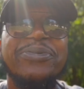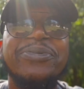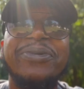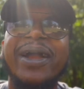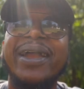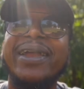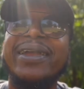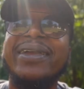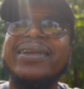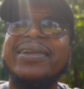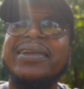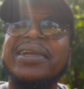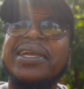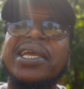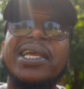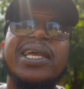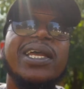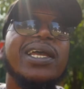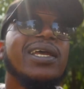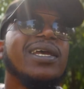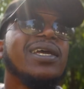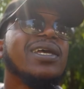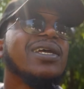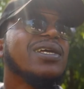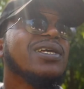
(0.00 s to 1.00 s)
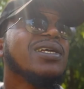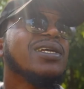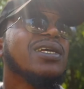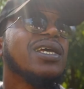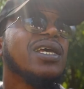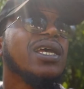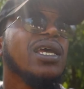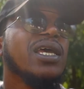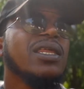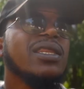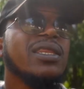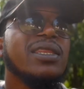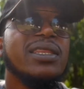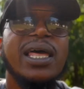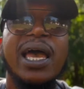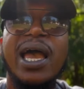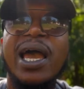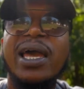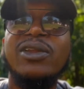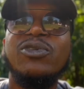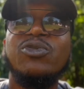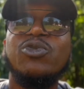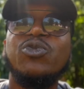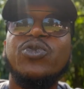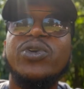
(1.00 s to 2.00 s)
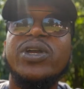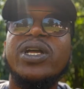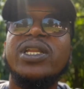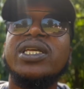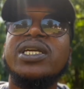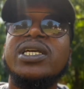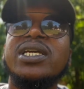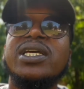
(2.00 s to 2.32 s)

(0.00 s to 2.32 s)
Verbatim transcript: right? And that really